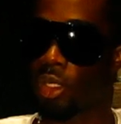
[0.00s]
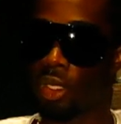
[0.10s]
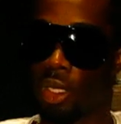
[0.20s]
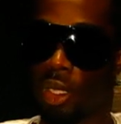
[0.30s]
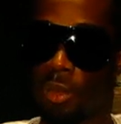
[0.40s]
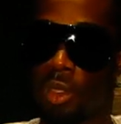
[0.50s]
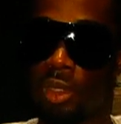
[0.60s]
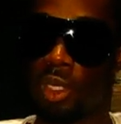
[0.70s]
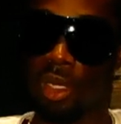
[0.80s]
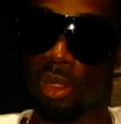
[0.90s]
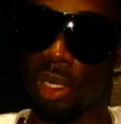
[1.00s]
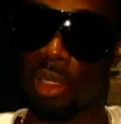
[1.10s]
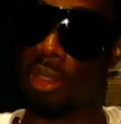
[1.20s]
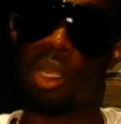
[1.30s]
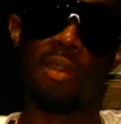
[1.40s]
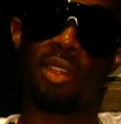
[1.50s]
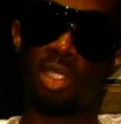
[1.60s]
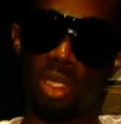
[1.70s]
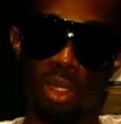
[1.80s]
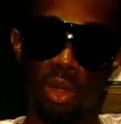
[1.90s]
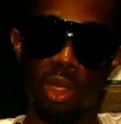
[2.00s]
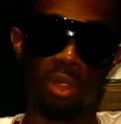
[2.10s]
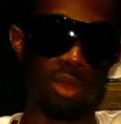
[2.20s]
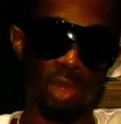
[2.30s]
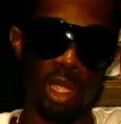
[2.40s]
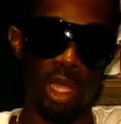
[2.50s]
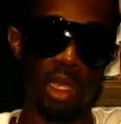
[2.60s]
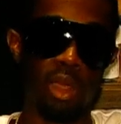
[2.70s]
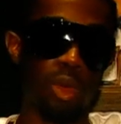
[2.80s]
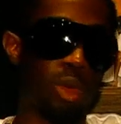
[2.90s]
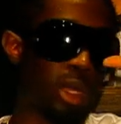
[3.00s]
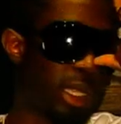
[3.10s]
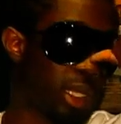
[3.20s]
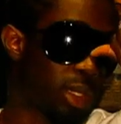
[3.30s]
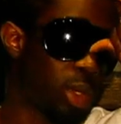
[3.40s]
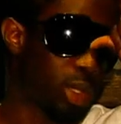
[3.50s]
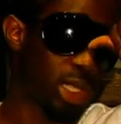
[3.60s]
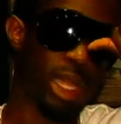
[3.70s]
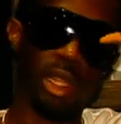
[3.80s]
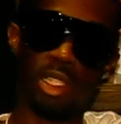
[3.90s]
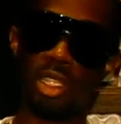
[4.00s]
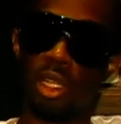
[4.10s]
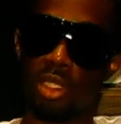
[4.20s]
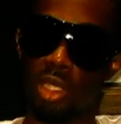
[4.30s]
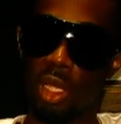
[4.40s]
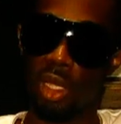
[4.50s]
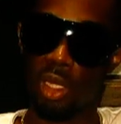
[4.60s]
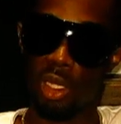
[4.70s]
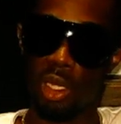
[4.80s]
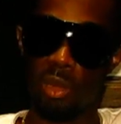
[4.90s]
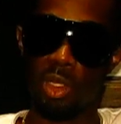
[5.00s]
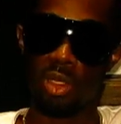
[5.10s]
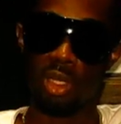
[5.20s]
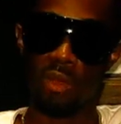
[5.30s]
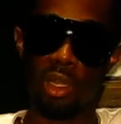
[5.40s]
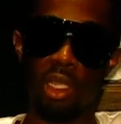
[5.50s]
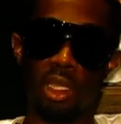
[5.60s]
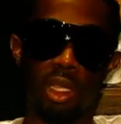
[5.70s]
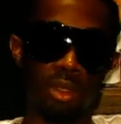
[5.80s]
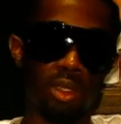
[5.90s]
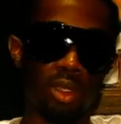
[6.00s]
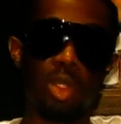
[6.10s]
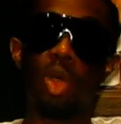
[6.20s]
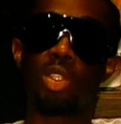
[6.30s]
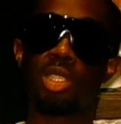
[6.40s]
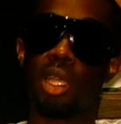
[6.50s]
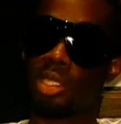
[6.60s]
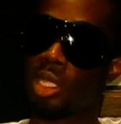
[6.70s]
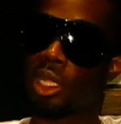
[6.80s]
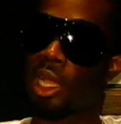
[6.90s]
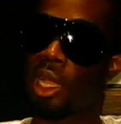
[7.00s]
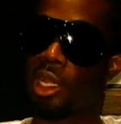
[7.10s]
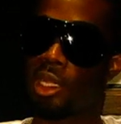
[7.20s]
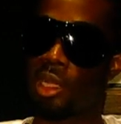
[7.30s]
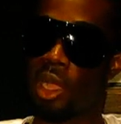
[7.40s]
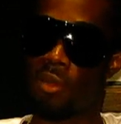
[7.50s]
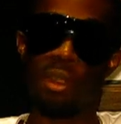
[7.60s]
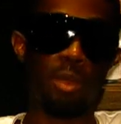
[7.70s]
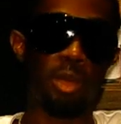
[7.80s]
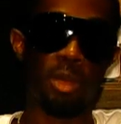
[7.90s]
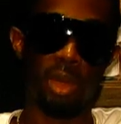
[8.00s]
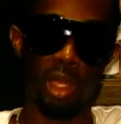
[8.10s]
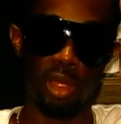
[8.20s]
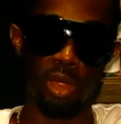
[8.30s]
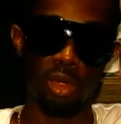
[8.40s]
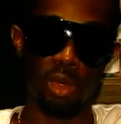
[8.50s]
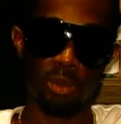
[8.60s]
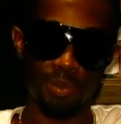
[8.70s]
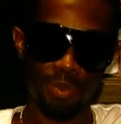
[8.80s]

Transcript: you know what I mean, there, and obviously, you know, I record a whole lot of those kind of songs, you know what I mean, so a lot of those songs that I did are very popular in Europe.